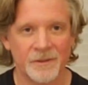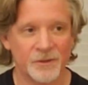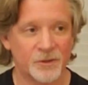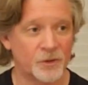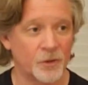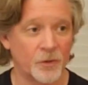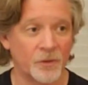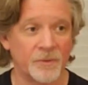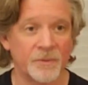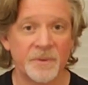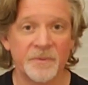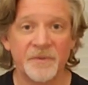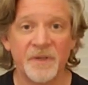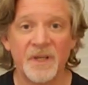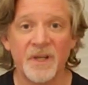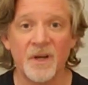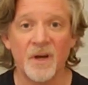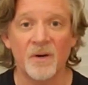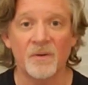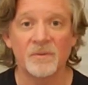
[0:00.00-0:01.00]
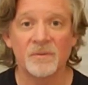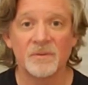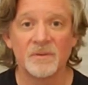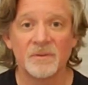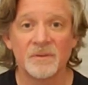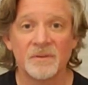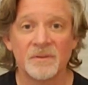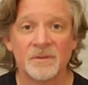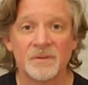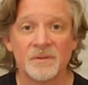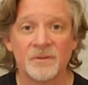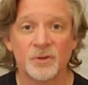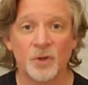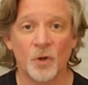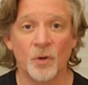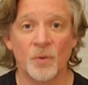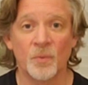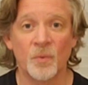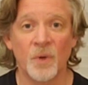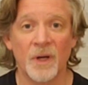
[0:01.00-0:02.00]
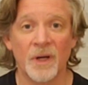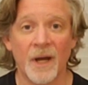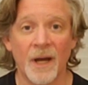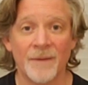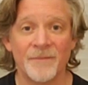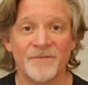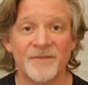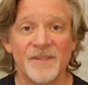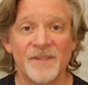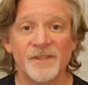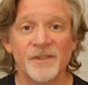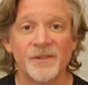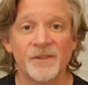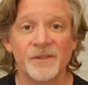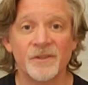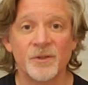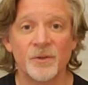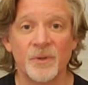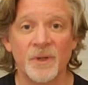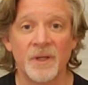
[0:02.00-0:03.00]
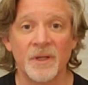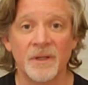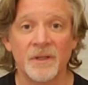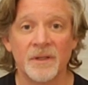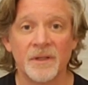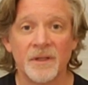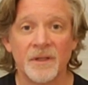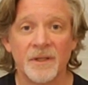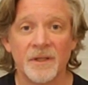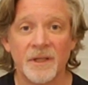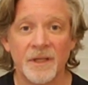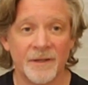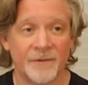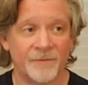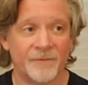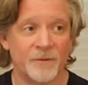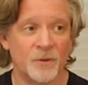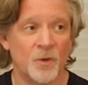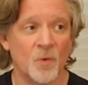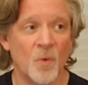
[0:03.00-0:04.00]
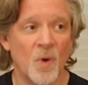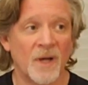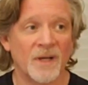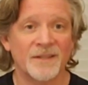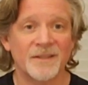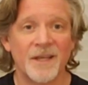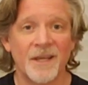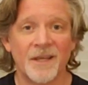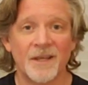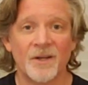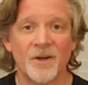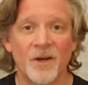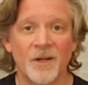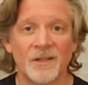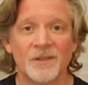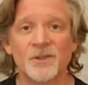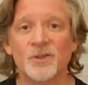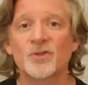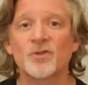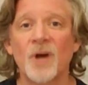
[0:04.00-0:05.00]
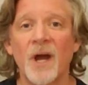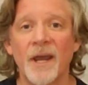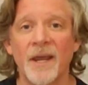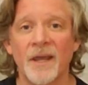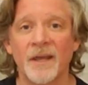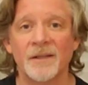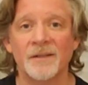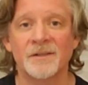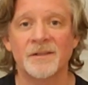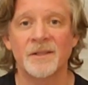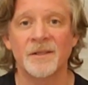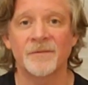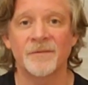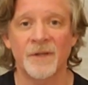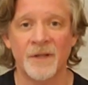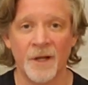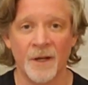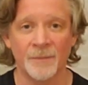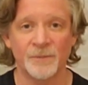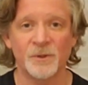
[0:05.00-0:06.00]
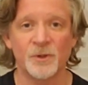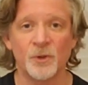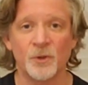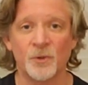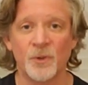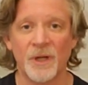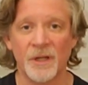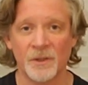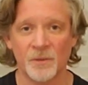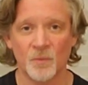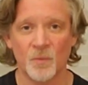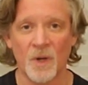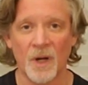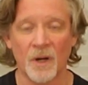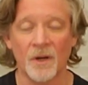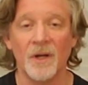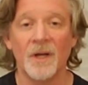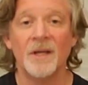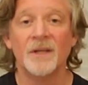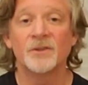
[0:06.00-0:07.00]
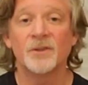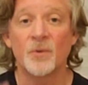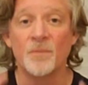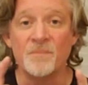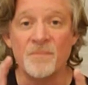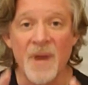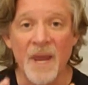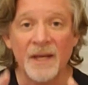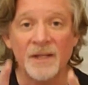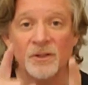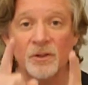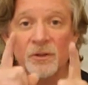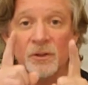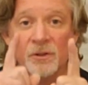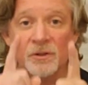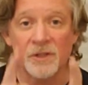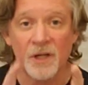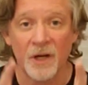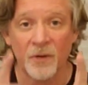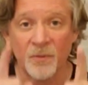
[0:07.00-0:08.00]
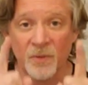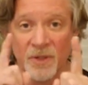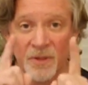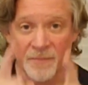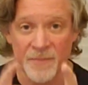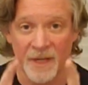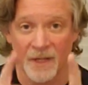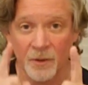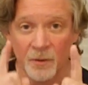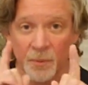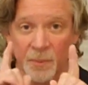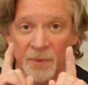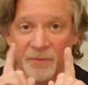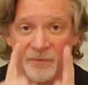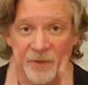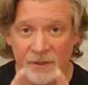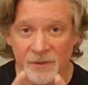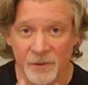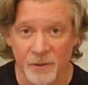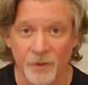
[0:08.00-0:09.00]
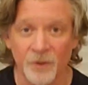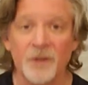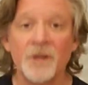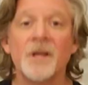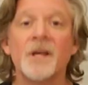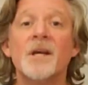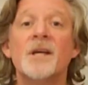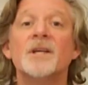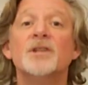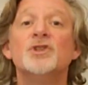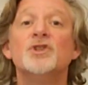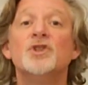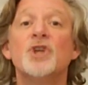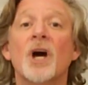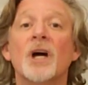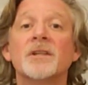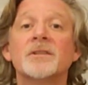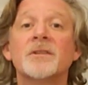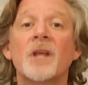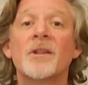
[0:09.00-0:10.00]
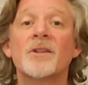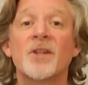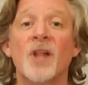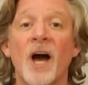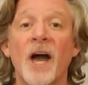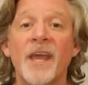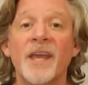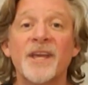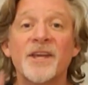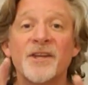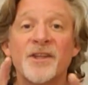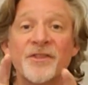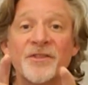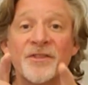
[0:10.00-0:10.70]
And show them the video, show them what I'm physically doing. If you want to take it on and try it and see if it helps you as well. So make sure you check with a medical professional just like